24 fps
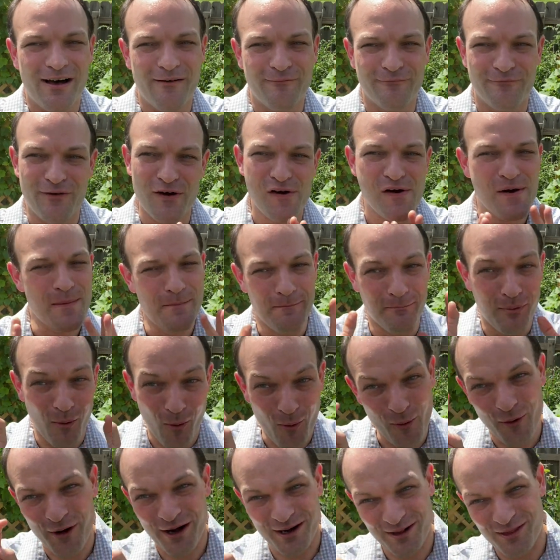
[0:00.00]
very
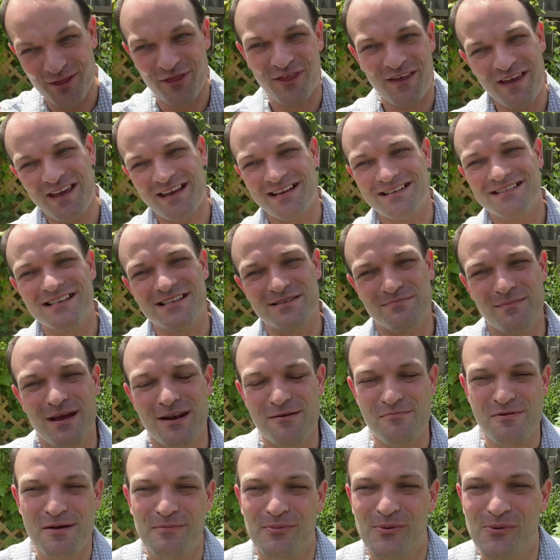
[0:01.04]
boring things, as many
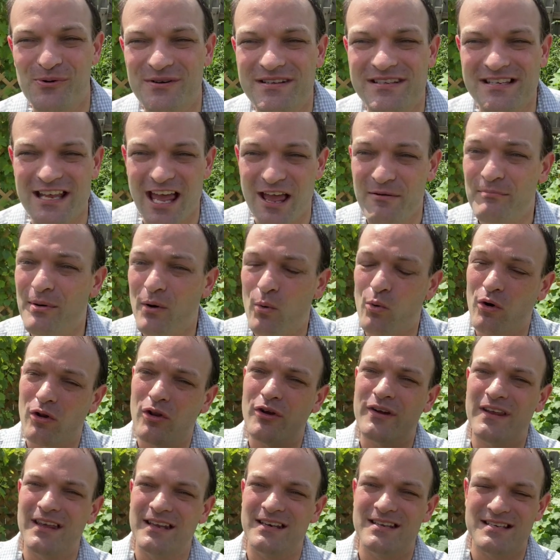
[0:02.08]
people would say, but we're
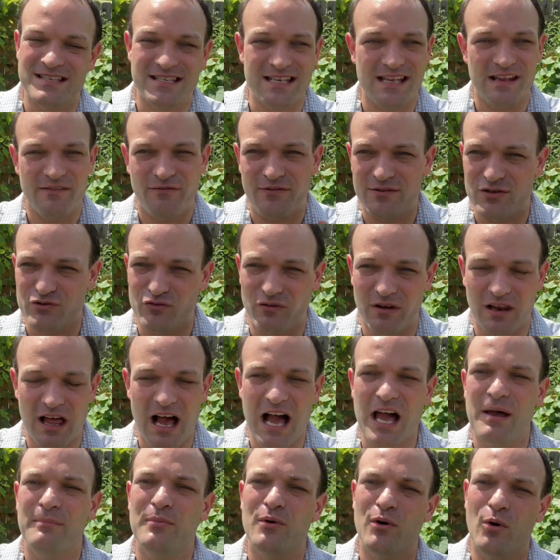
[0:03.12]
looking to see if it's
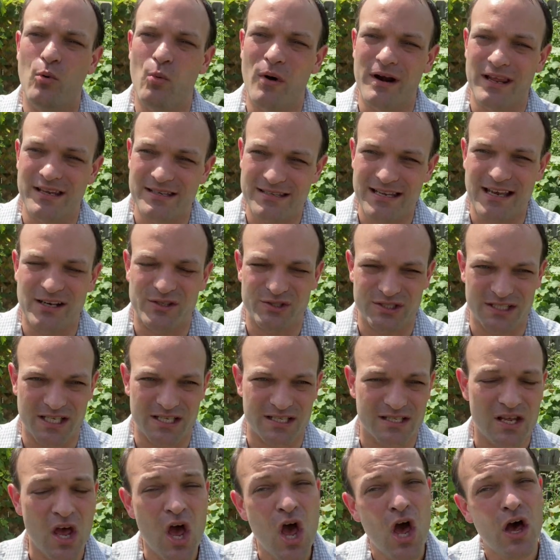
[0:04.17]
reliable and what it tells
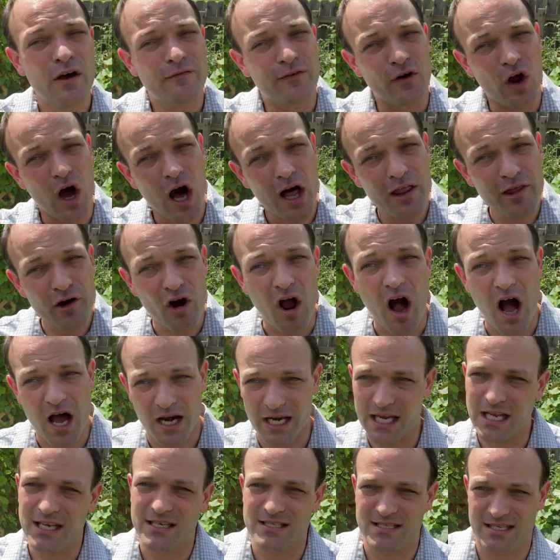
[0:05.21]
us. For other
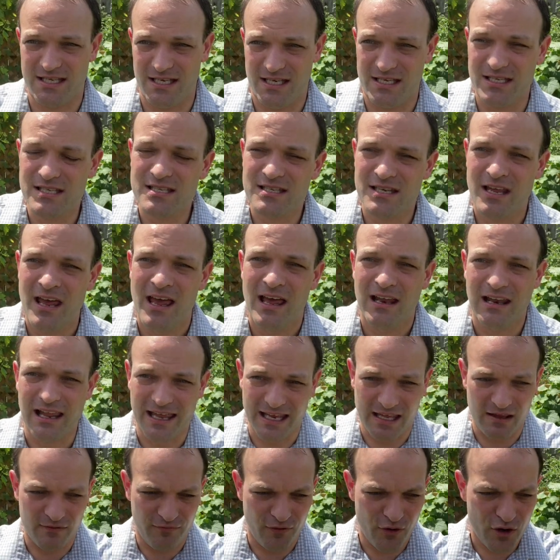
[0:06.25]
audiences, like
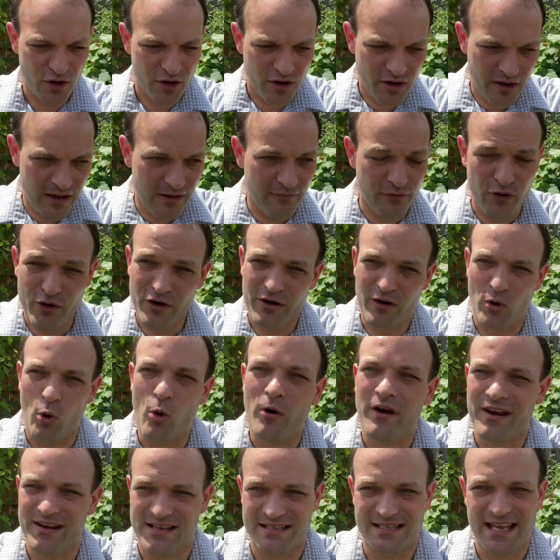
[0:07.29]
if you're in an
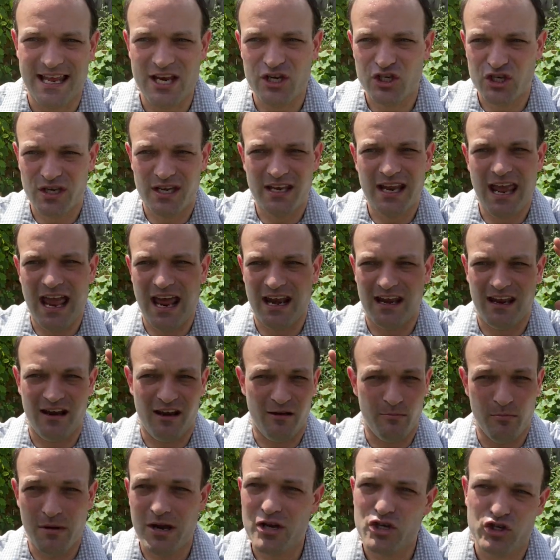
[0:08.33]
organization and an
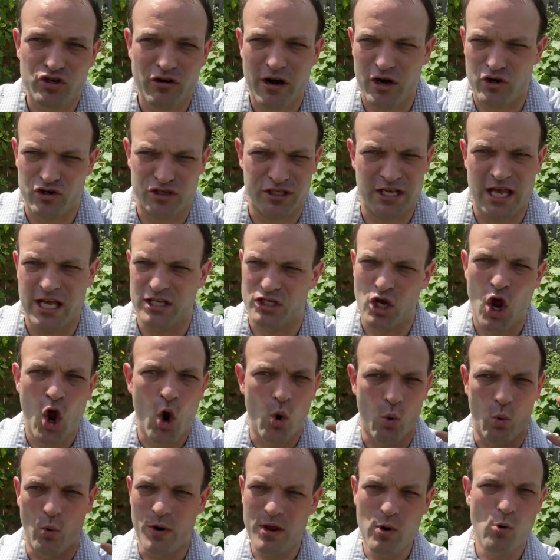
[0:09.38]
administrator says,
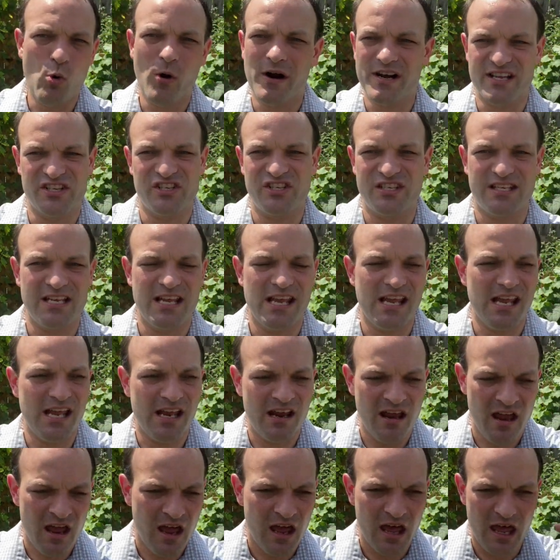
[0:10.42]
we want to see
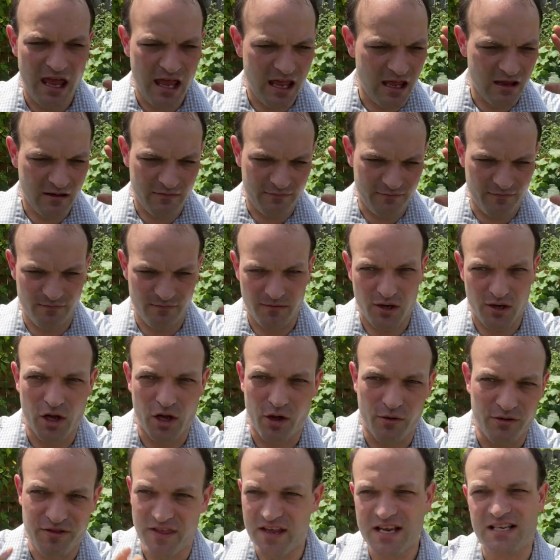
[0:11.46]
if
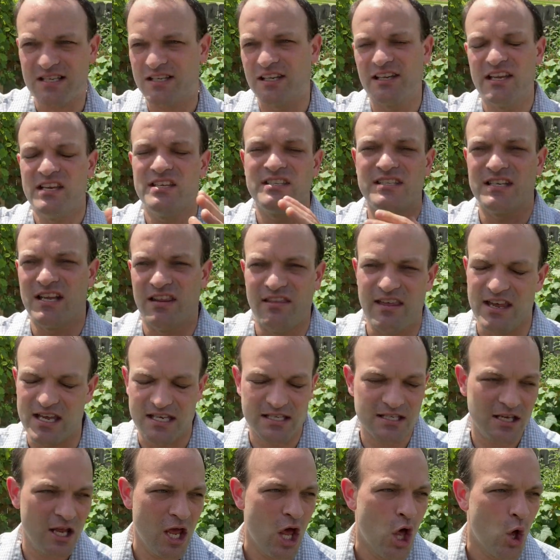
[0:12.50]
this leads to
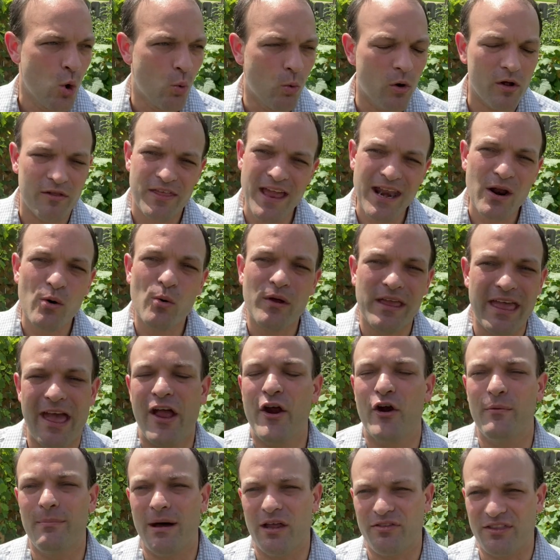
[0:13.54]
this, well, they don't care
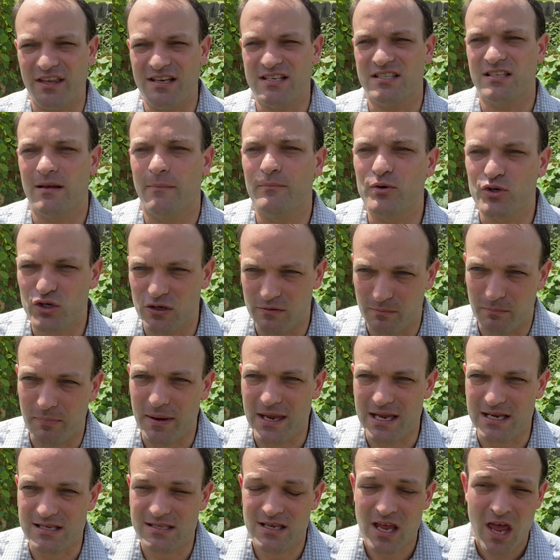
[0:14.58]
about the assumption
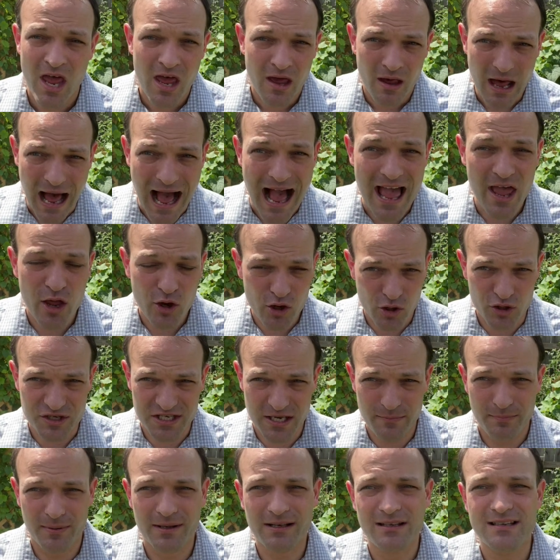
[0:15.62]
piece. I
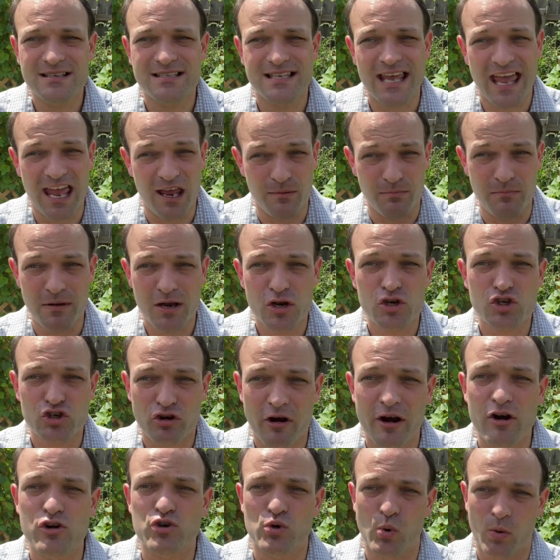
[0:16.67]
typically say
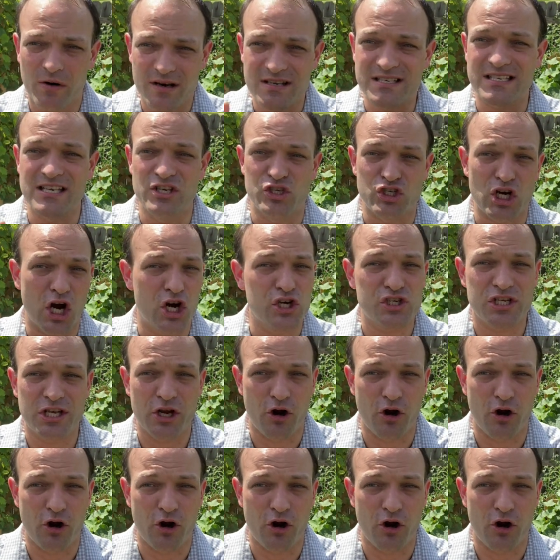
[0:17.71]
administrators want to see charts and